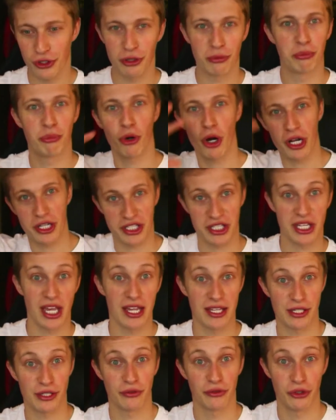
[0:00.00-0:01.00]
broad
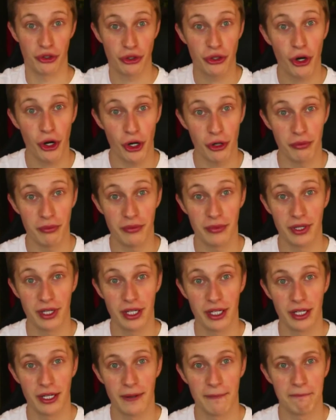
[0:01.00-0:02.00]
sense of the term.
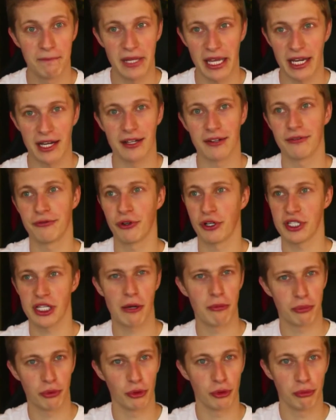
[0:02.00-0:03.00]
Like, for
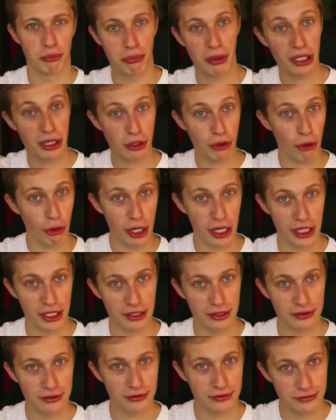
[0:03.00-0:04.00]
example, Bitcoin,
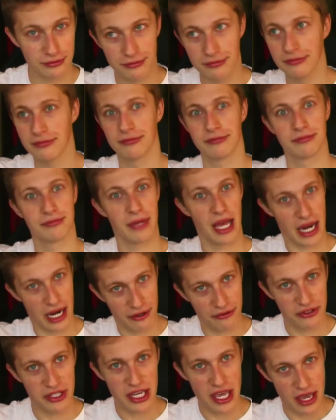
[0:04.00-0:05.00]

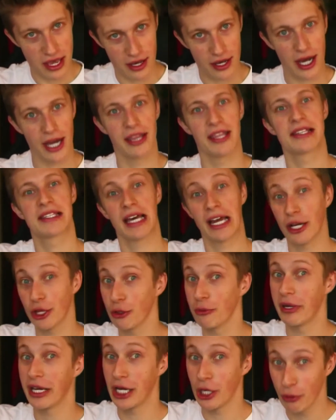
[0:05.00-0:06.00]
NFT. I decided to
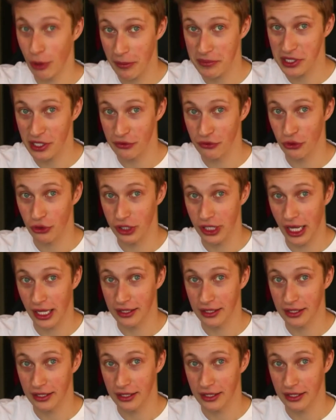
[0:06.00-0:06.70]
make a website for that.